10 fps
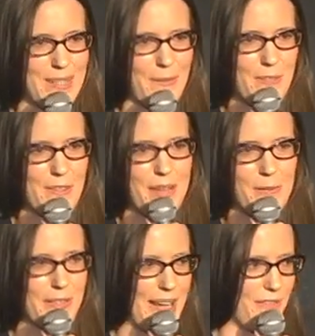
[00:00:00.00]
Some of you that
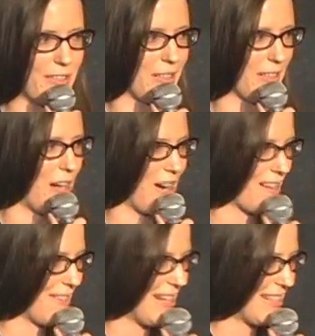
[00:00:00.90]
were laughing a little hard
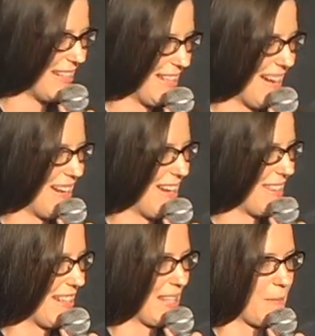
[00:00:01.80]
at that, uh, I
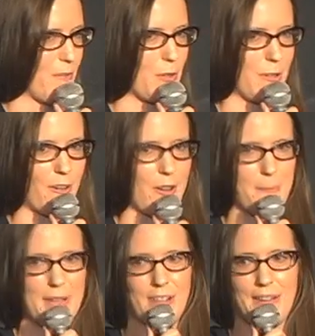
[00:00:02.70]
think some of you are going to
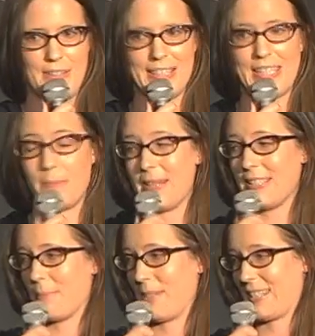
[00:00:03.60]
be driving the speed
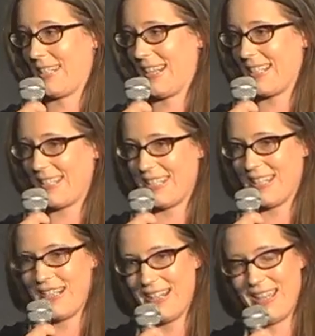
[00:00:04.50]
limit tonight.
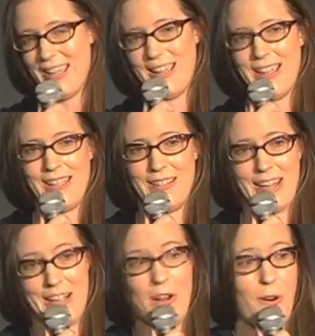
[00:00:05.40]

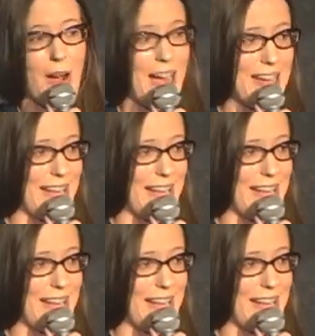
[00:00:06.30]
I know I